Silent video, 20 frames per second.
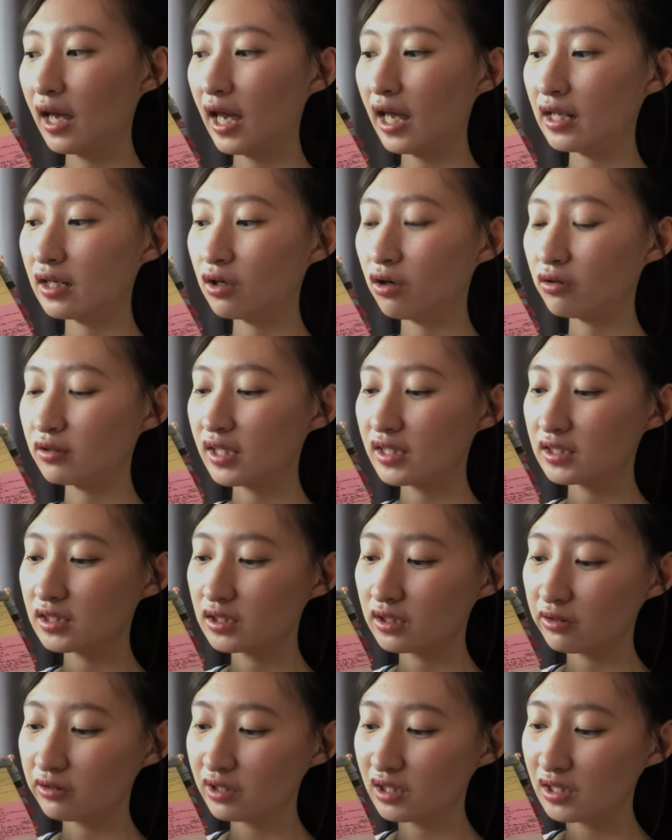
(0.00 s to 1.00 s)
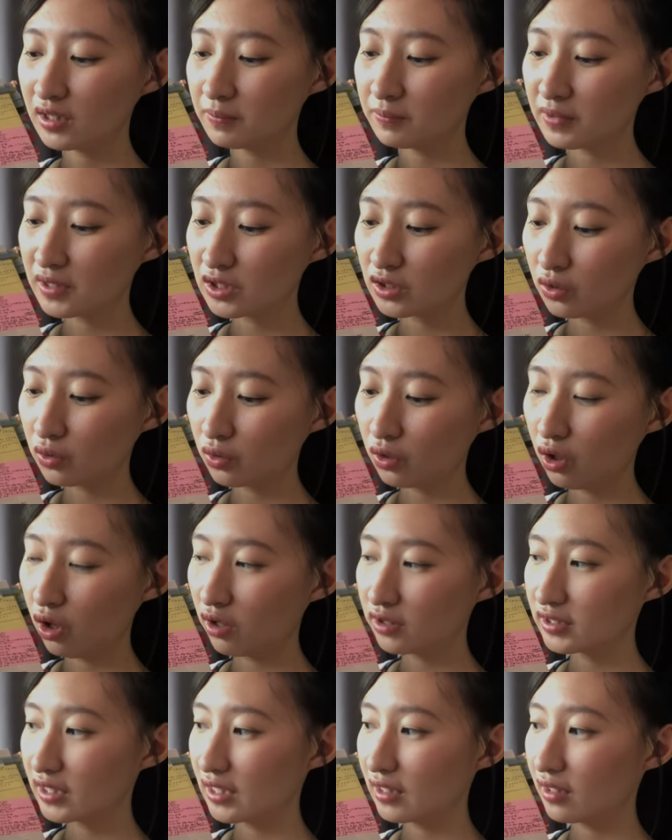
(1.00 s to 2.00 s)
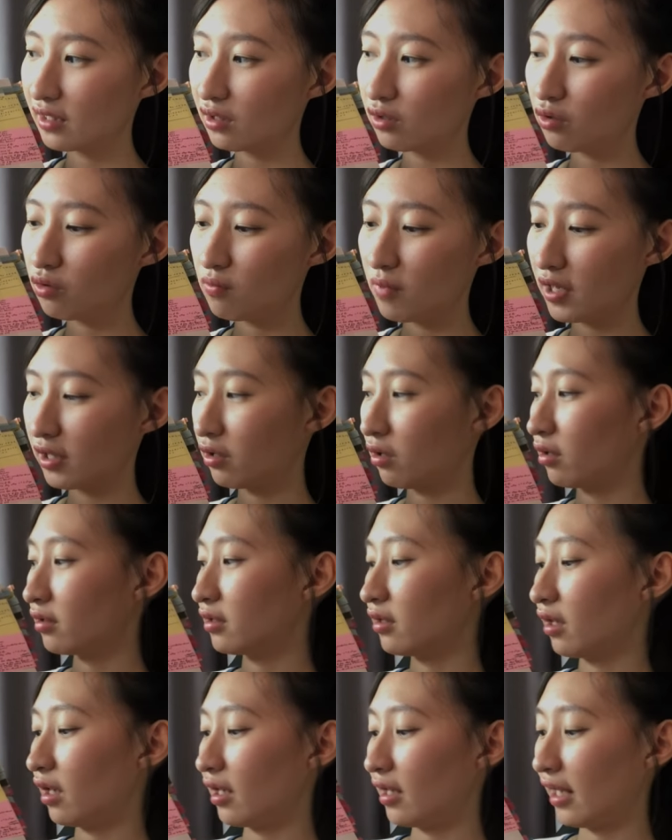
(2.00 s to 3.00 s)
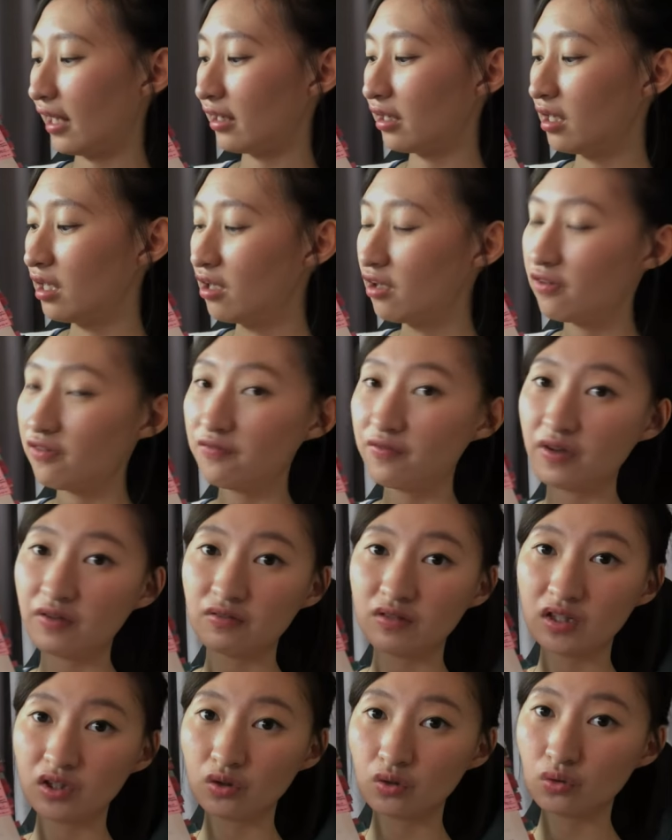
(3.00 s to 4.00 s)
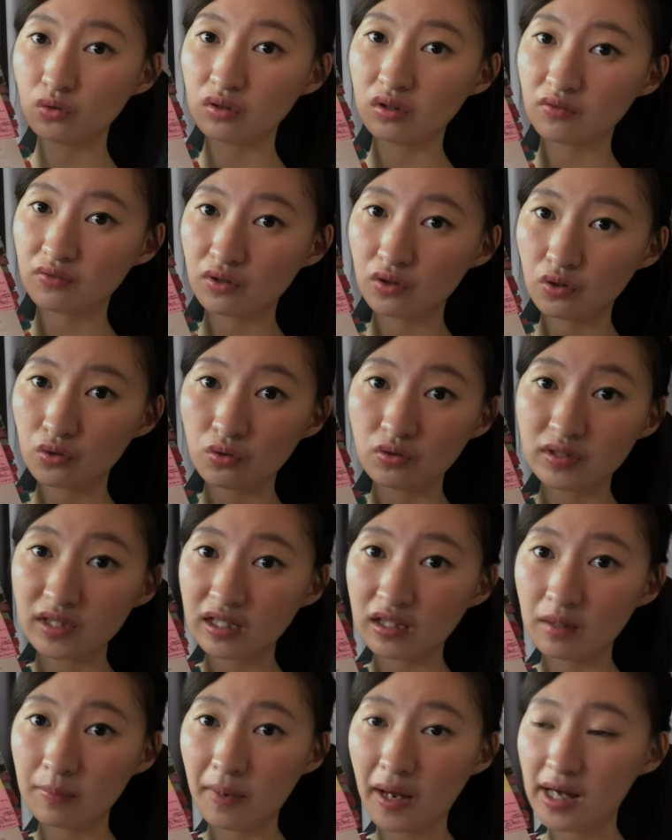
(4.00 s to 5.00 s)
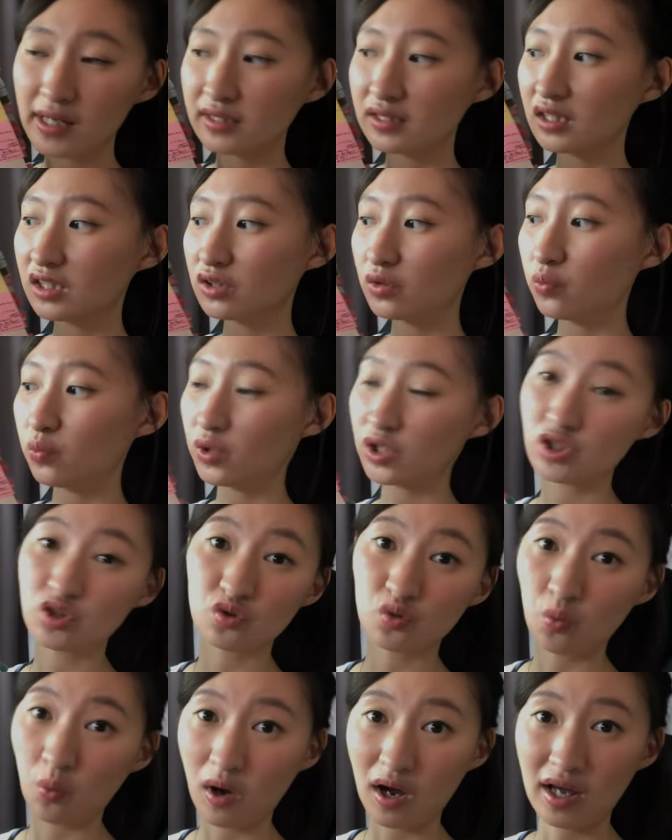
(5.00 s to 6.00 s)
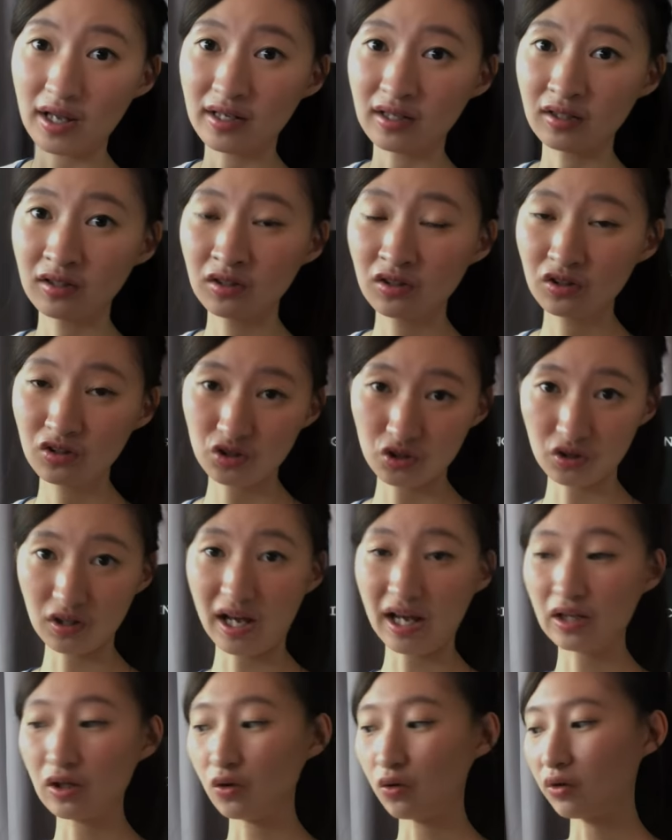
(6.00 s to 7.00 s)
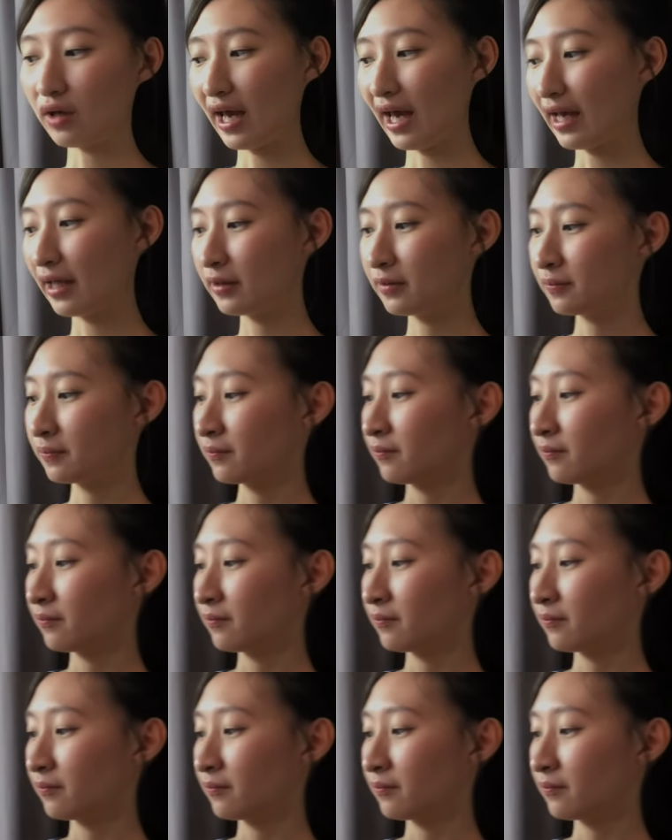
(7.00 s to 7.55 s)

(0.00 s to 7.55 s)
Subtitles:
and not necessarily be so lost and think, oh my god, there are like 52 different rules under part 6, which one should I look at?